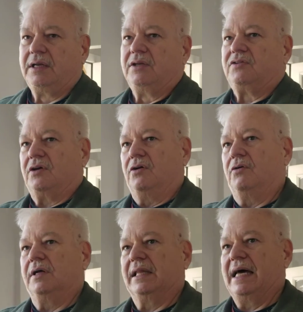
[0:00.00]
So
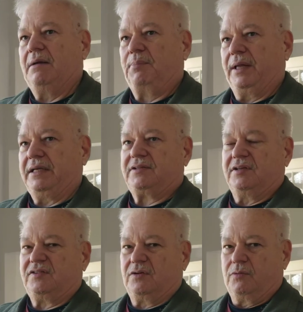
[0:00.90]
a lot of
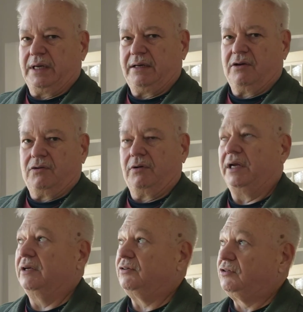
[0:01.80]
places the window
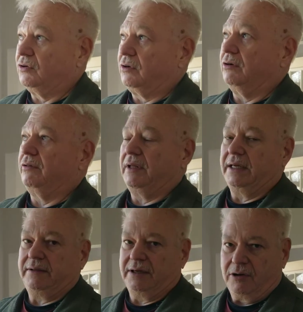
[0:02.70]
is shorter
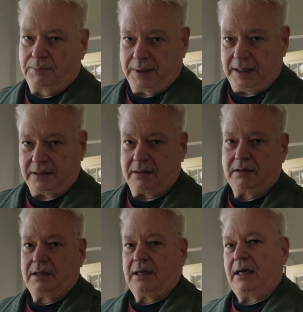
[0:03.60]
than the opening
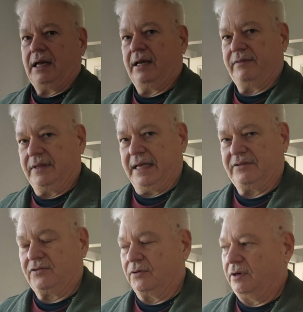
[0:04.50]
and that
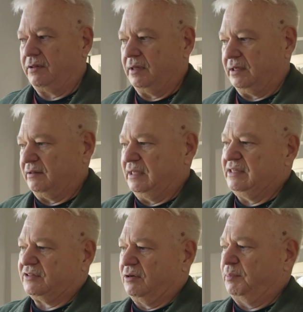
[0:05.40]
sort of thing.
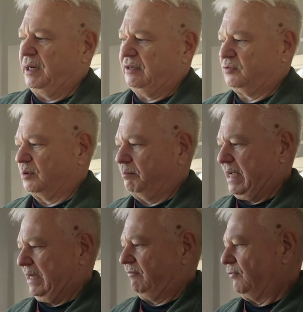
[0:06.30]
These openings were
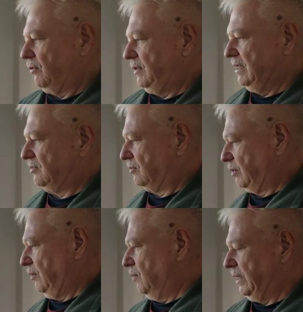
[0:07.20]
made for these
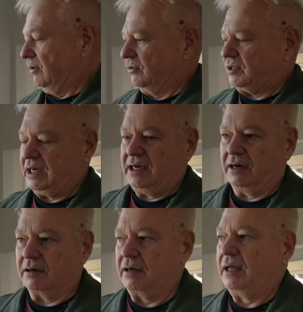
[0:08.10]
three windows
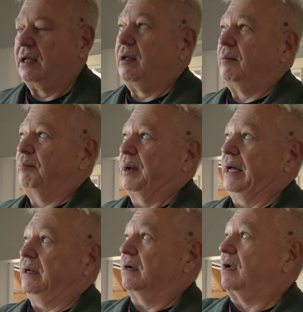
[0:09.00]
here,
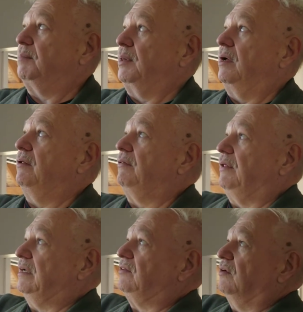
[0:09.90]
but a couple other
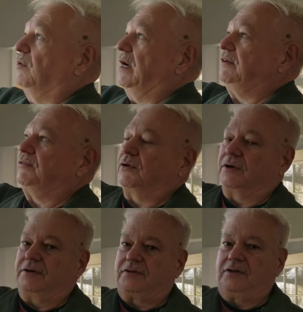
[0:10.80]
things to watch for
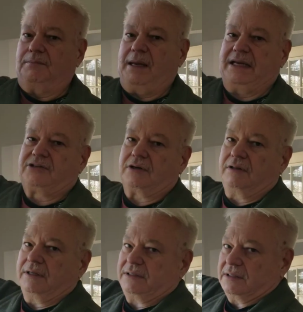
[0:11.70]
is to make sure
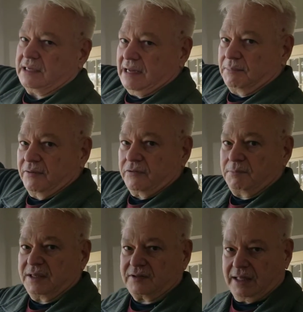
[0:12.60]
that the top of
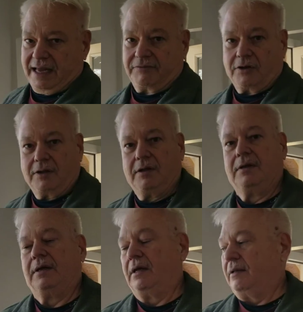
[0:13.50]
them is level,
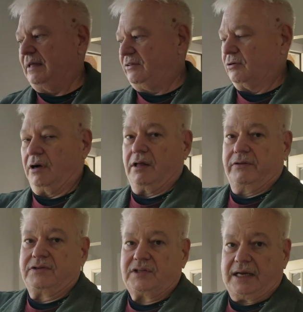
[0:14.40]
that they're all
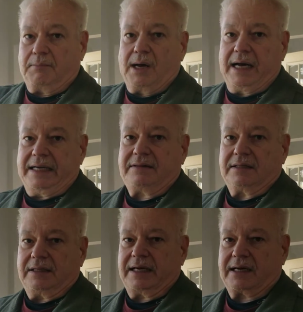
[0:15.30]
the same height
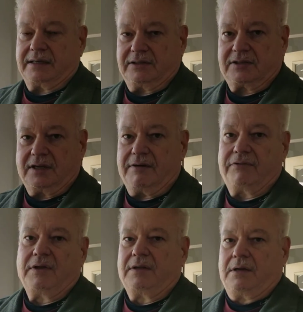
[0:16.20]
and that kind of stuff.
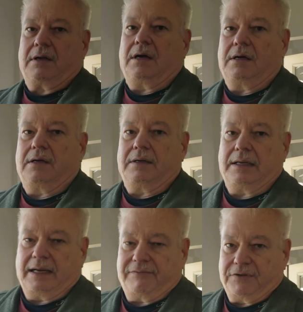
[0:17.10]

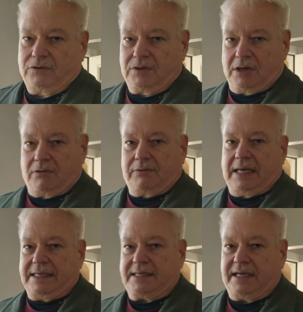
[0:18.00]
If you don't,
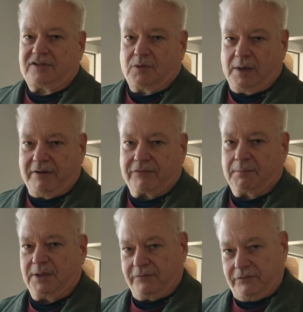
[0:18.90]
that takes away
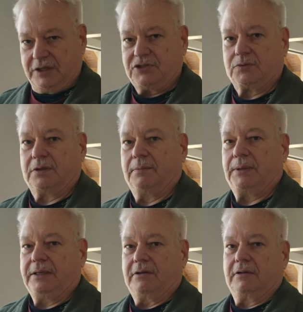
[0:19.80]
from the visual
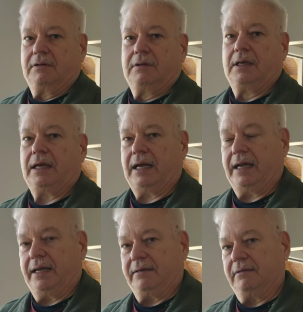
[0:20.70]
appeal
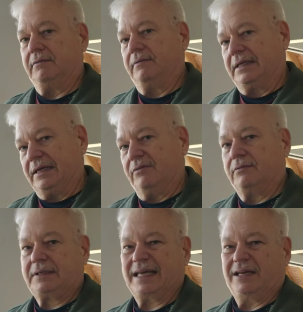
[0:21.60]
and
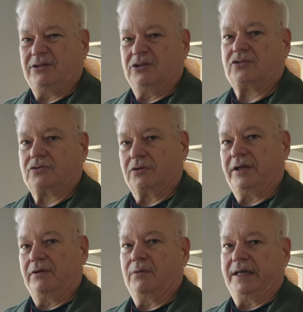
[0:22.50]
can kind of destroy
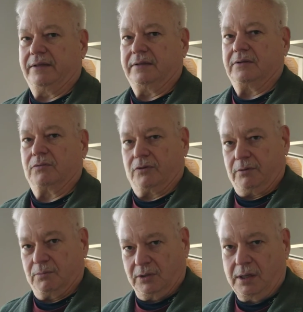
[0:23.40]
the way that the
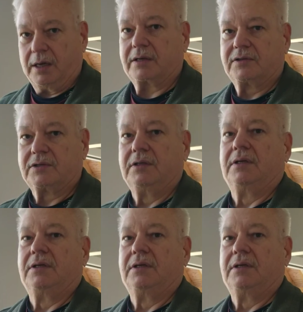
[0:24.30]
room looks.